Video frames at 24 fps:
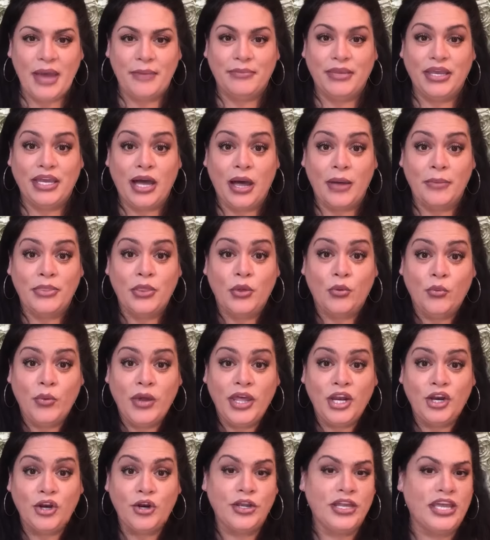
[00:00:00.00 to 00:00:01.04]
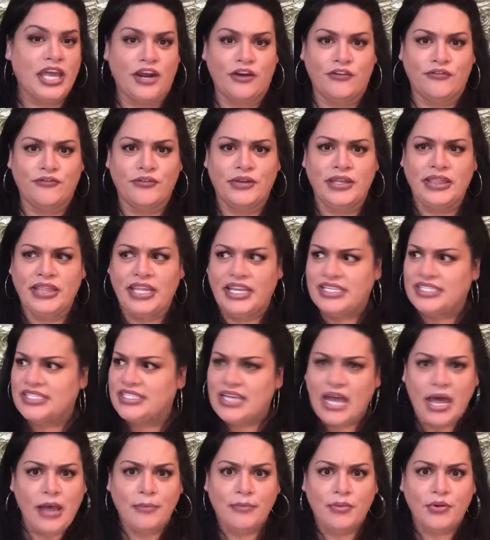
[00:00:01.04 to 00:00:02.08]
become the winner, get a free lace
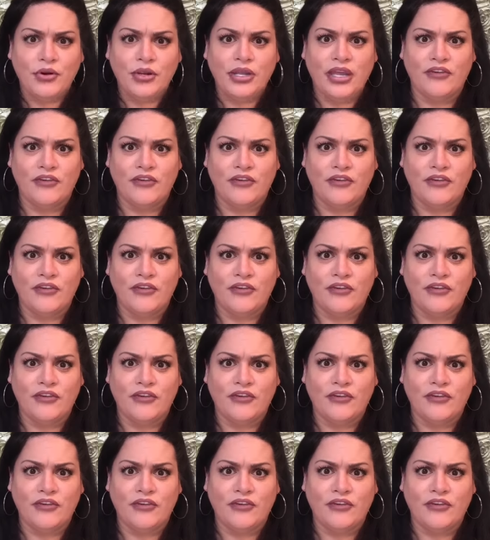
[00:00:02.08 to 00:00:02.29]
topper,